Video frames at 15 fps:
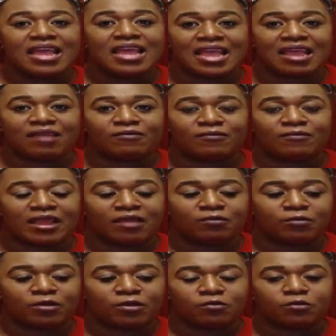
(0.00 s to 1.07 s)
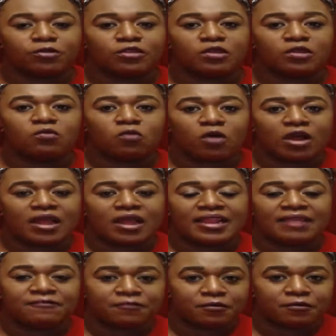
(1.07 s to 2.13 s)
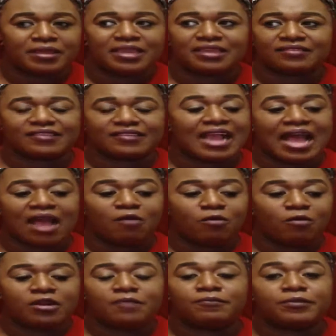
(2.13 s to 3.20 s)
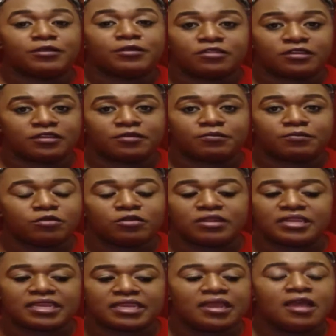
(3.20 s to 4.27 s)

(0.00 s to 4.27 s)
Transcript: And we really want, and for me, it's like, I want to build a community